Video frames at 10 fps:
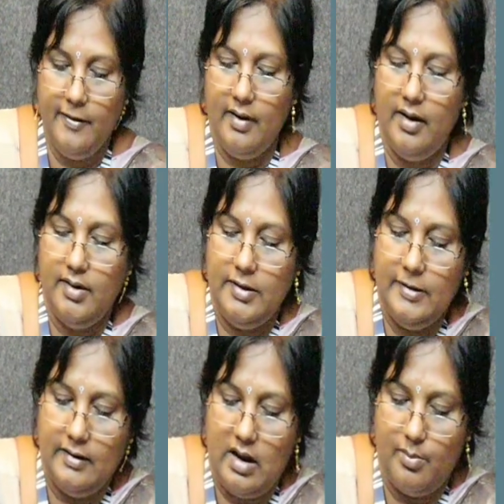And
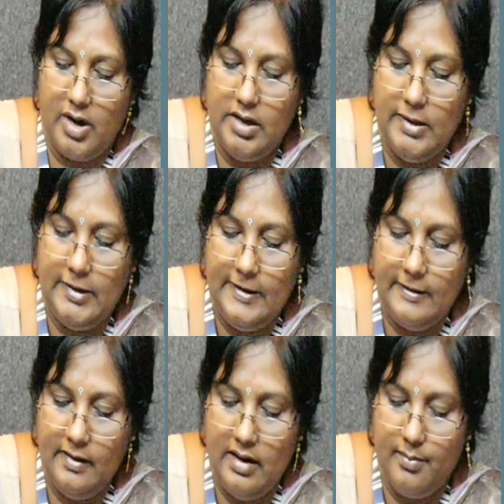here I am writing
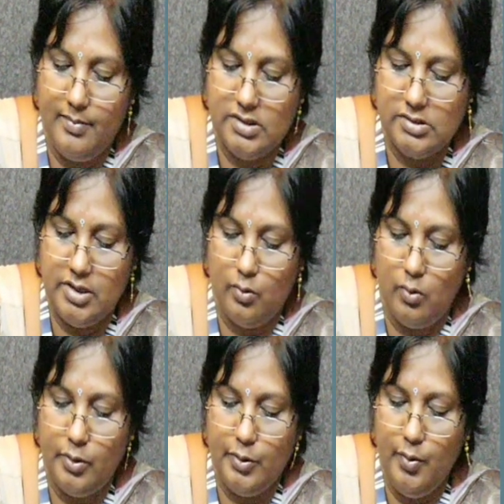here M is
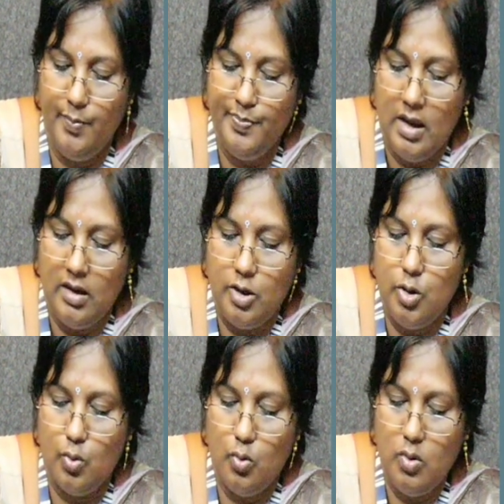equal to
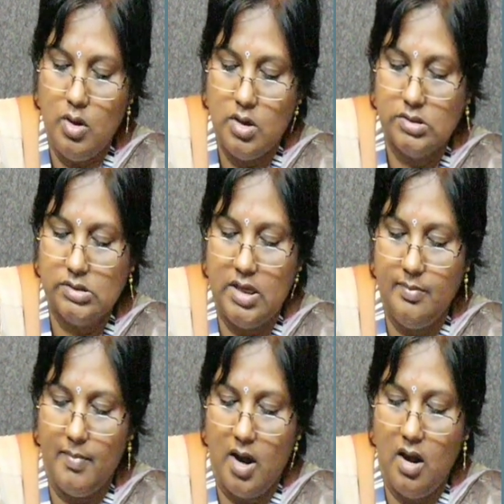Q,
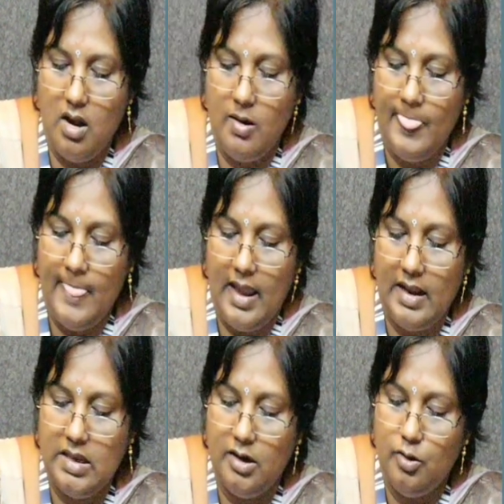sigma,
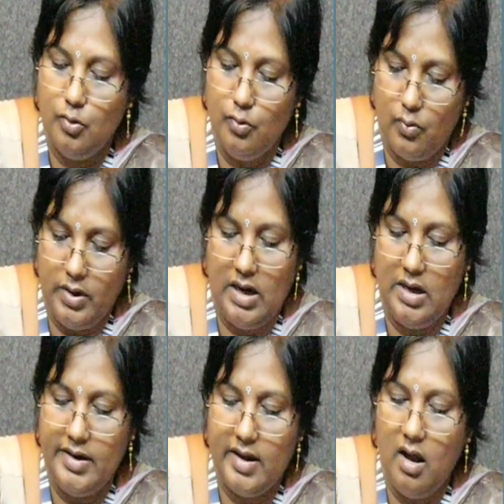and then you know
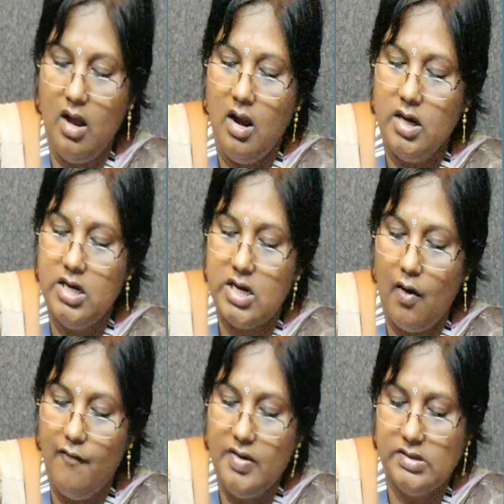delta.
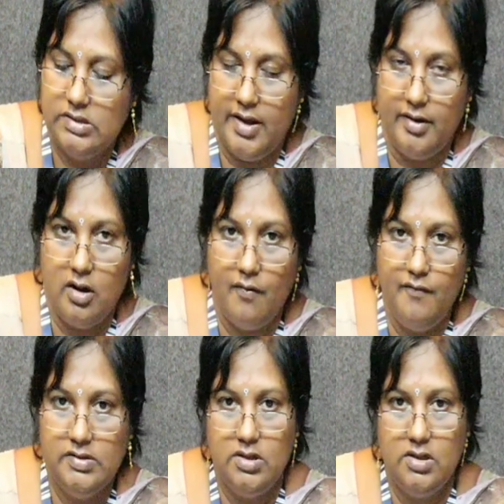Tau is there. Tau
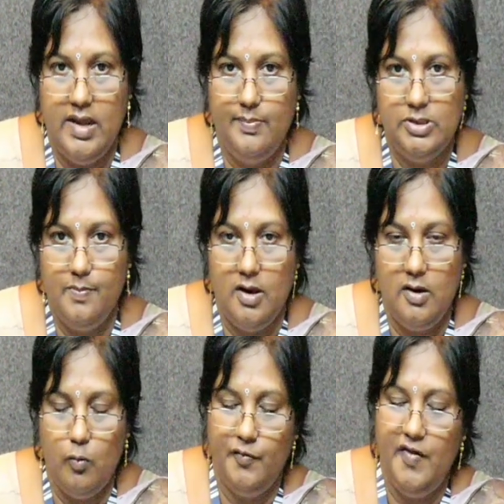is the tape symbol
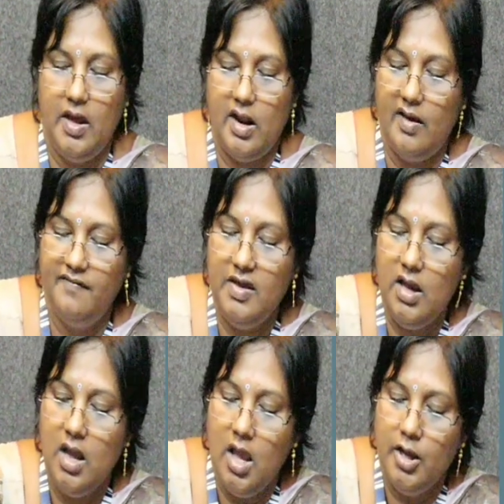what we are having.
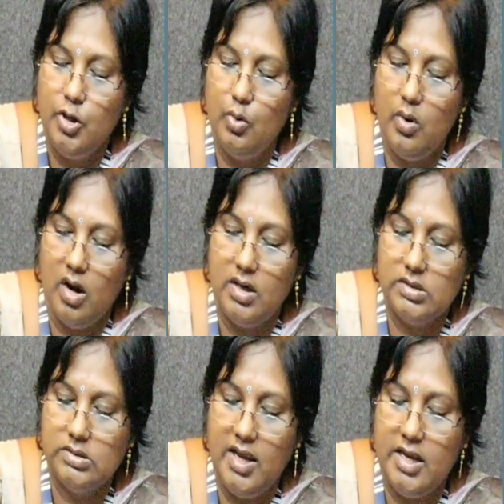Q naught
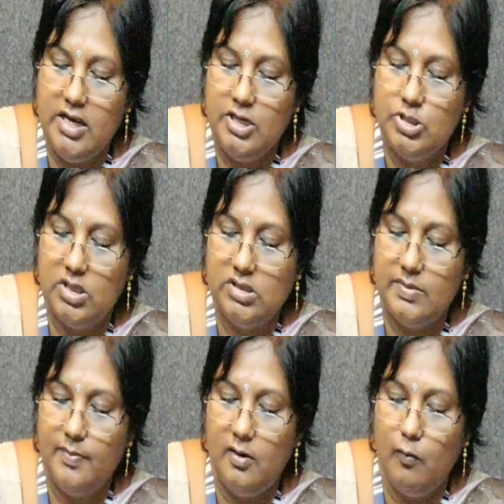is the initial
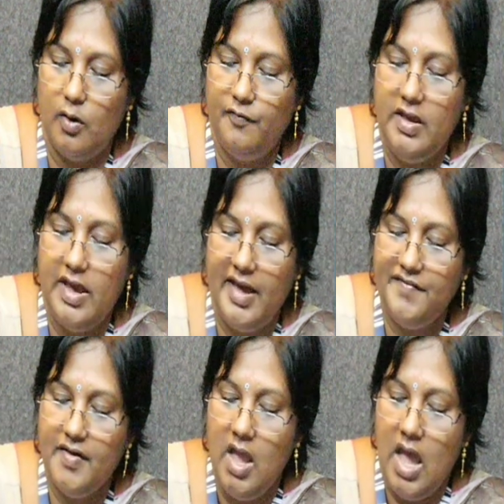symbol what we have,
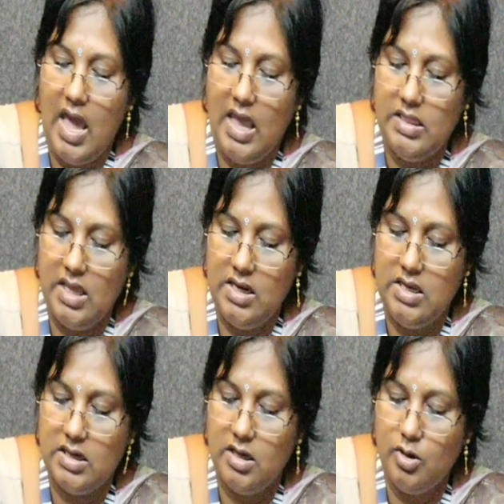and then
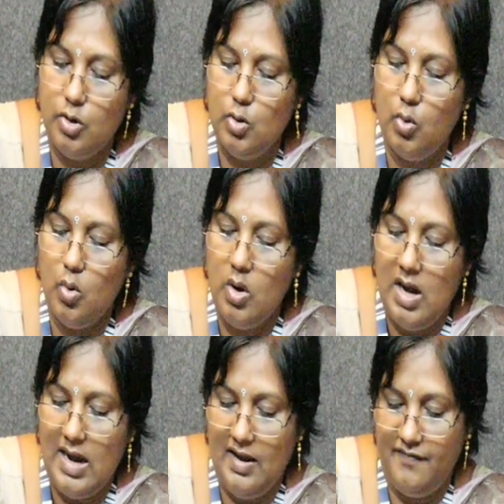here Q
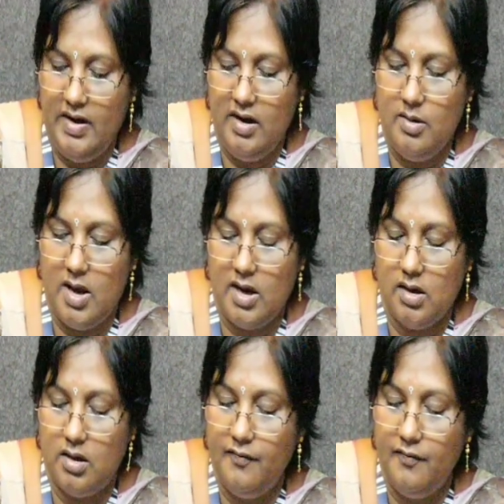left hand marker.